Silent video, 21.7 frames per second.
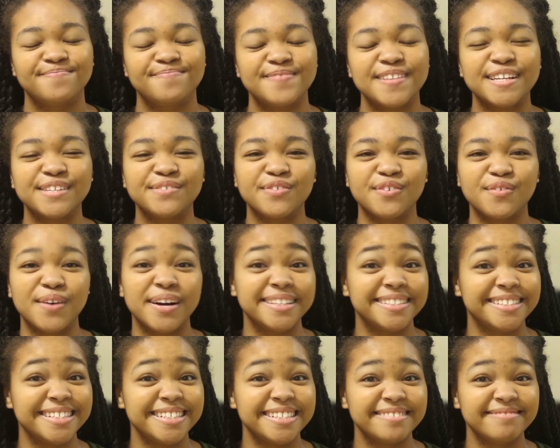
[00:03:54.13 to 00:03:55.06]
Thanks for
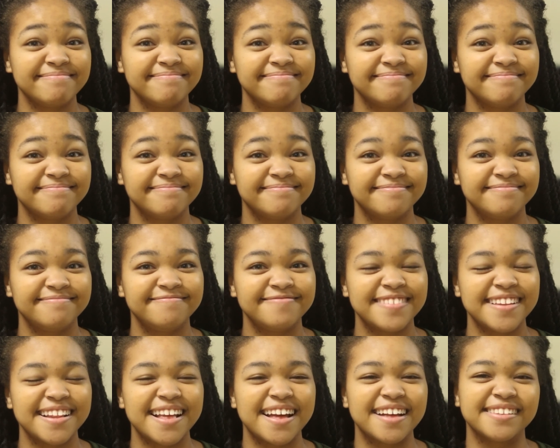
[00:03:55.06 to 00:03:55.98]
watching.
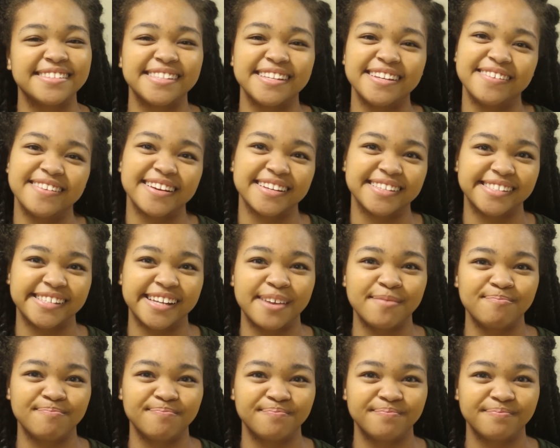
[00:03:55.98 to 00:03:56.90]
I'll see you next
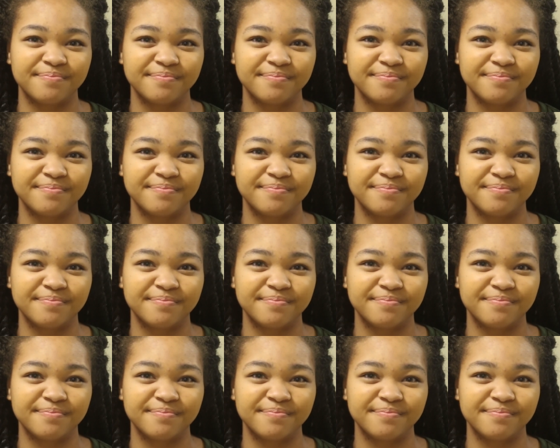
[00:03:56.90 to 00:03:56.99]
time.